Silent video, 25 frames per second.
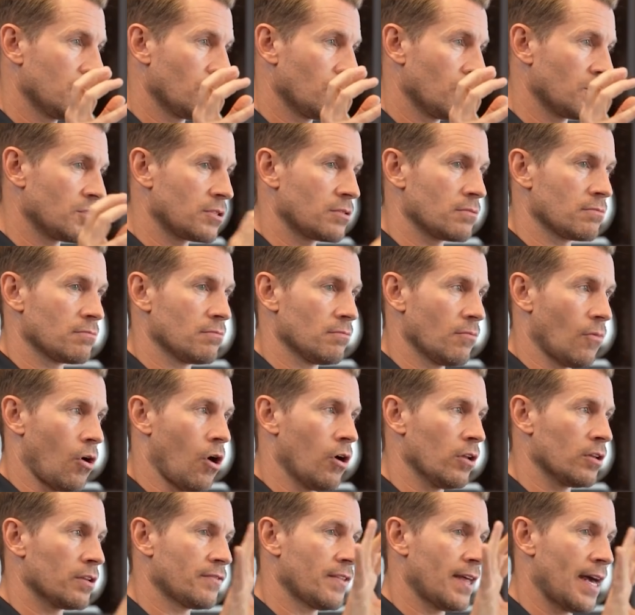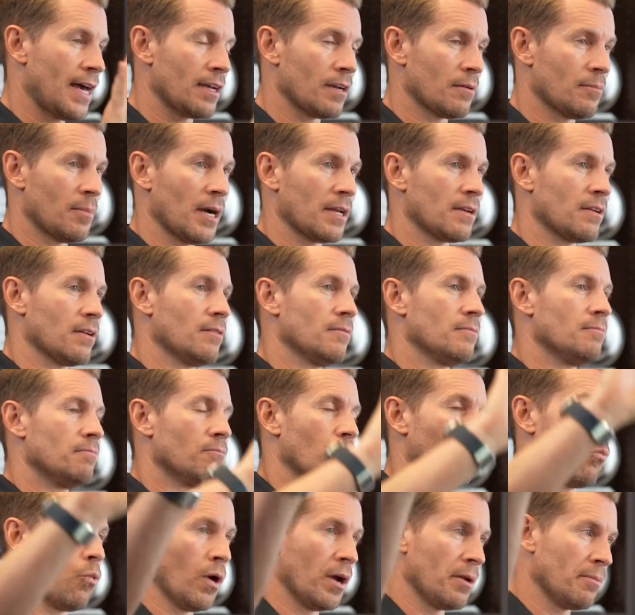which all of that and about
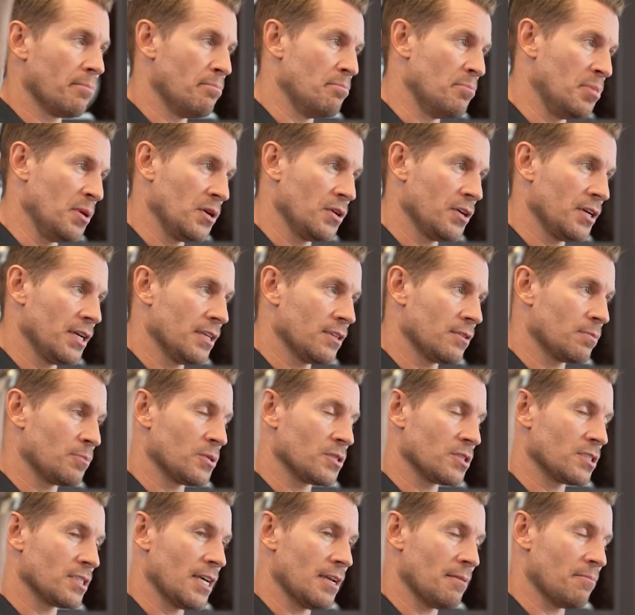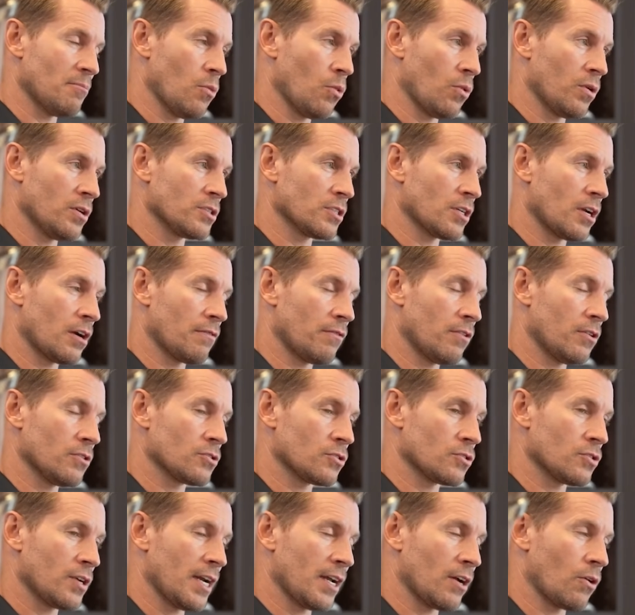one billionth percent more is in our
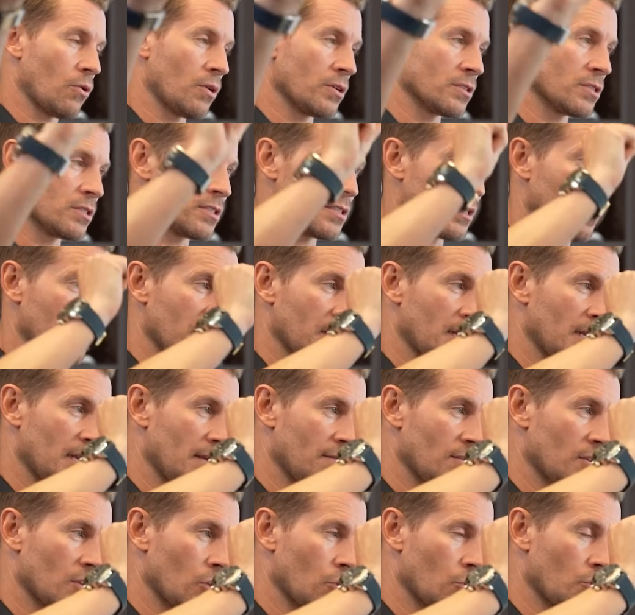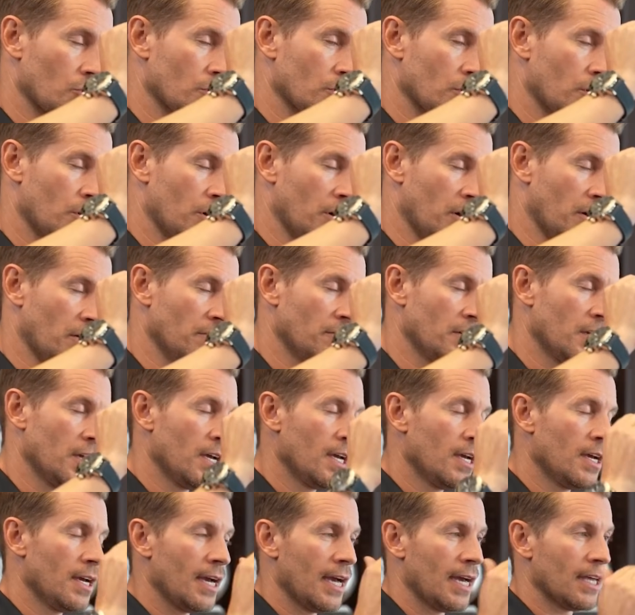virtual training courses. I'm going to give you a little d'oeuvre
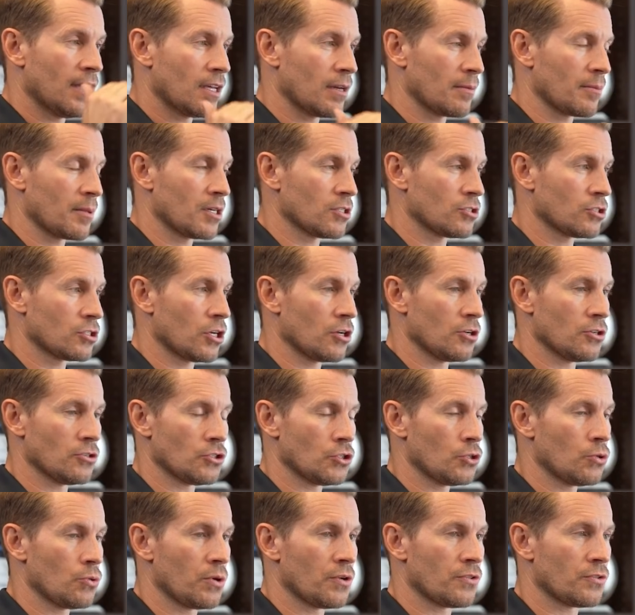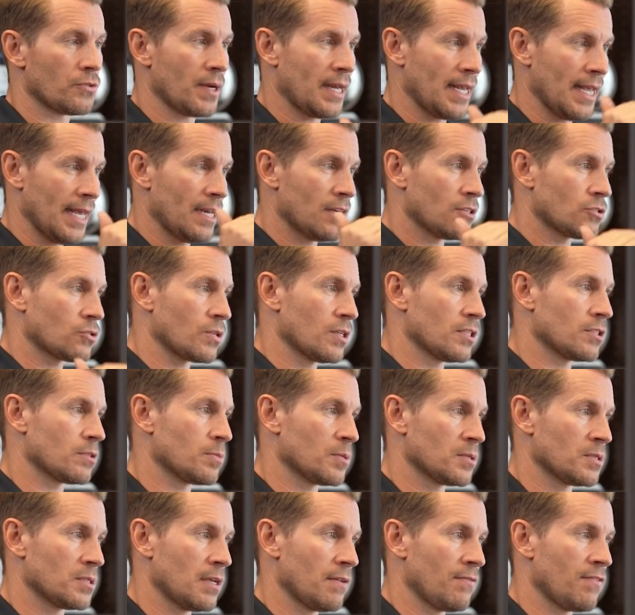and then I'm going to show you two or three industry
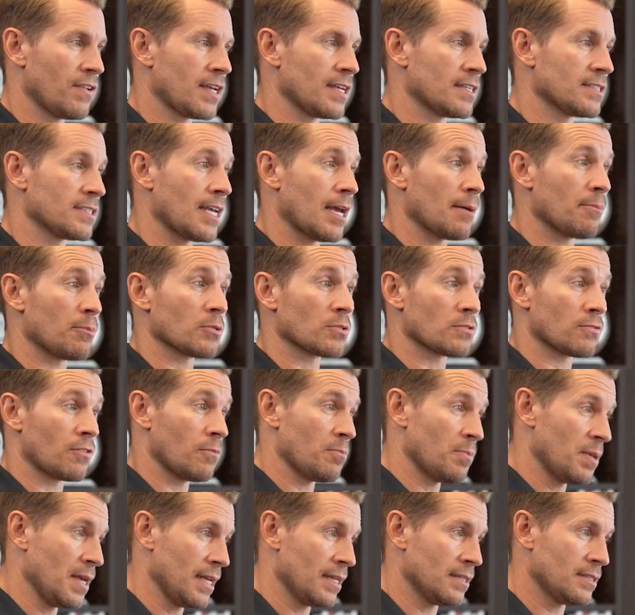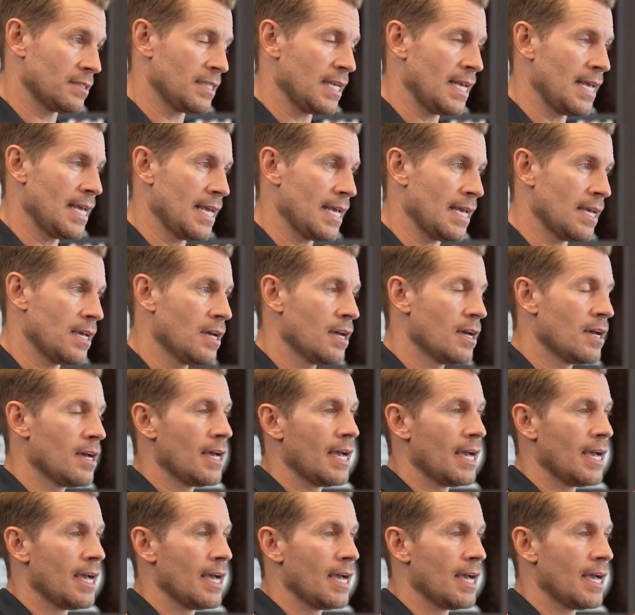specific examples for B2C,